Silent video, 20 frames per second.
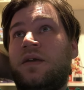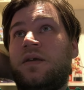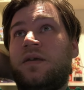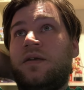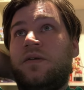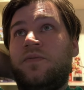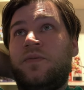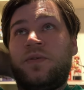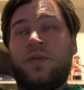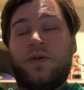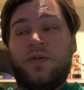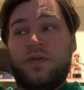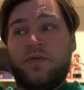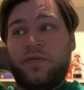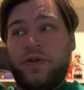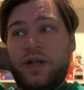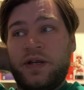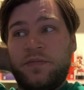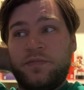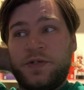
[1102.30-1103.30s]
with all the
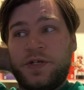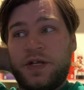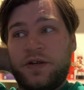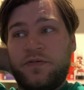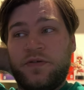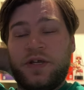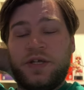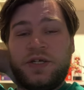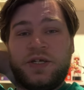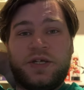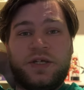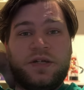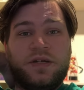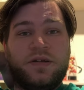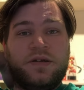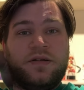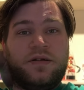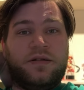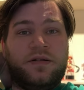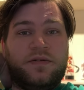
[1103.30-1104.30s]
random generation,
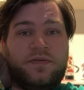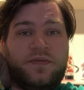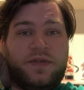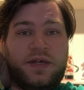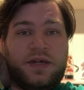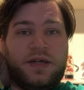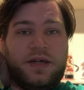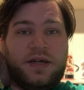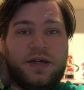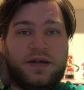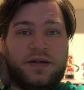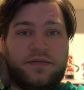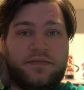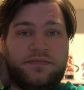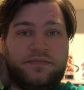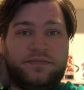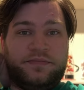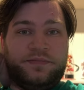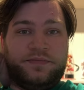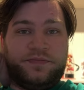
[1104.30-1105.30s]
all of the,
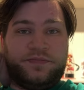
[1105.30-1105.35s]
um,